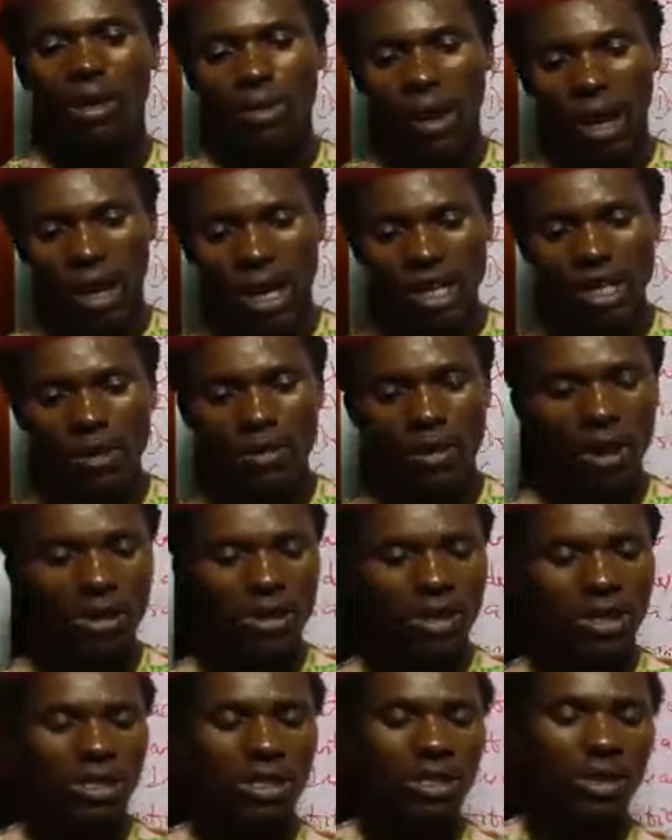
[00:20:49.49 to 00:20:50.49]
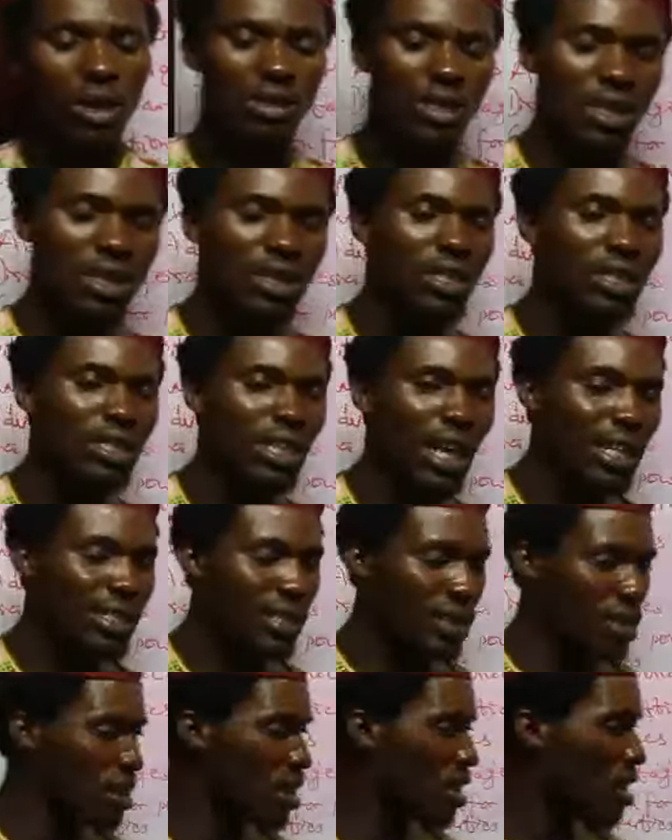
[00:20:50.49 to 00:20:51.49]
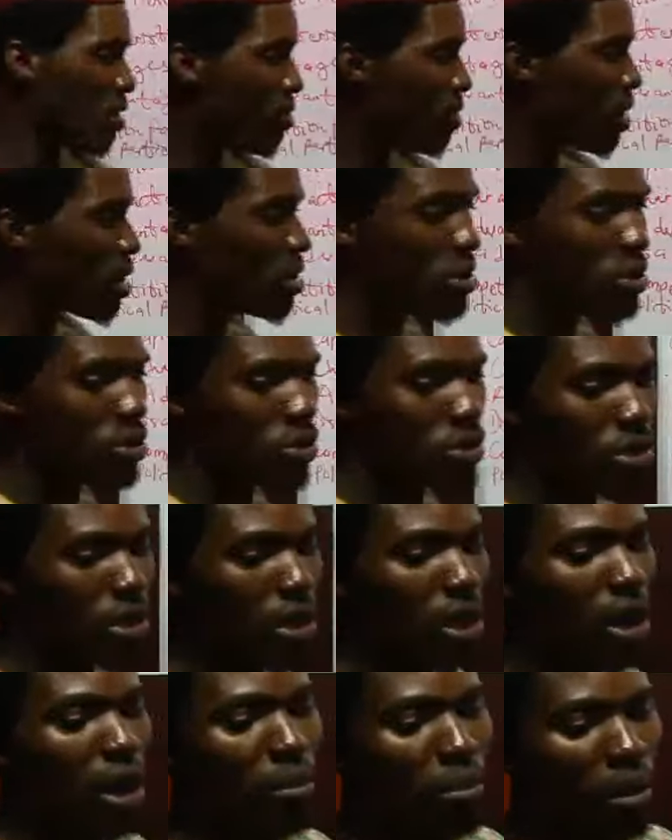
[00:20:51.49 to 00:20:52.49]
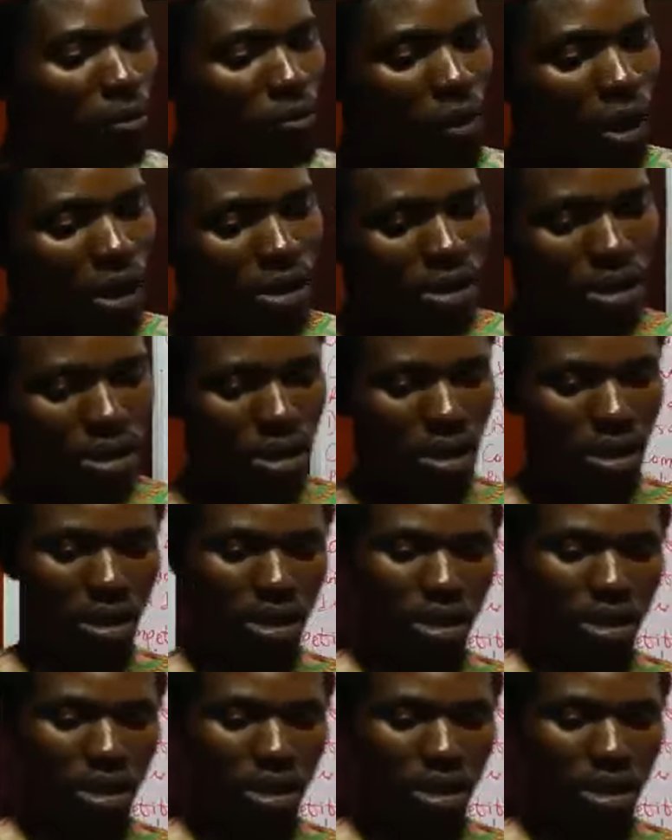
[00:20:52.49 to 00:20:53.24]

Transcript: We are going to be considering that very soon. But first,